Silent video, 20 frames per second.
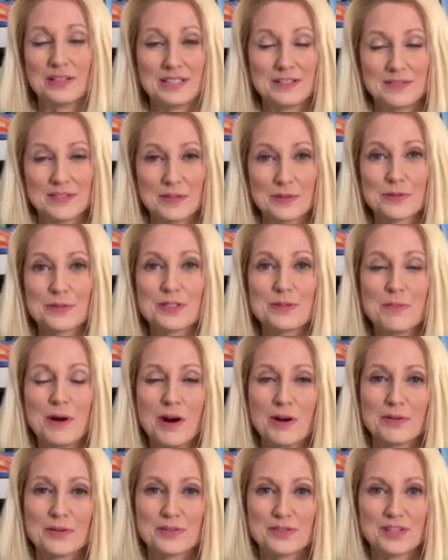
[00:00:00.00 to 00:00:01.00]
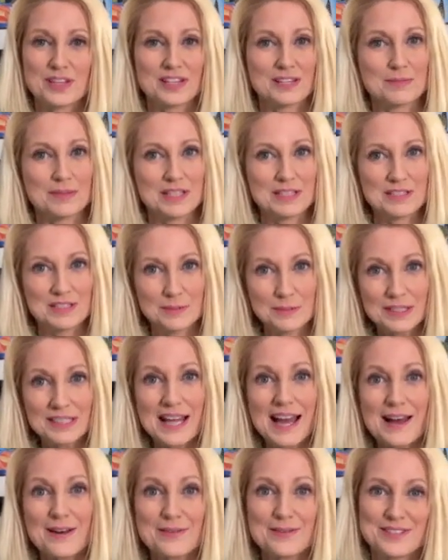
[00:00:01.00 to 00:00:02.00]
And even through tomorrow, there's going to be some
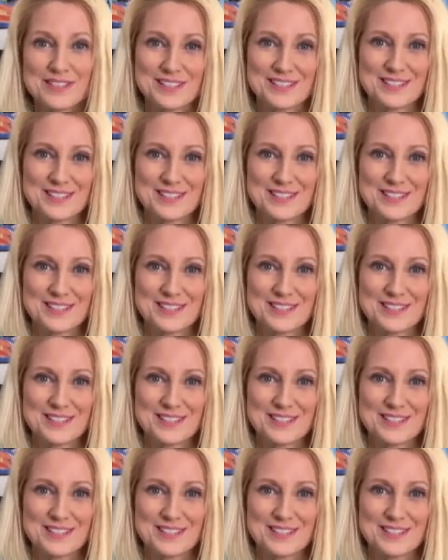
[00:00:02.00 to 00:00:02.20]
clouds,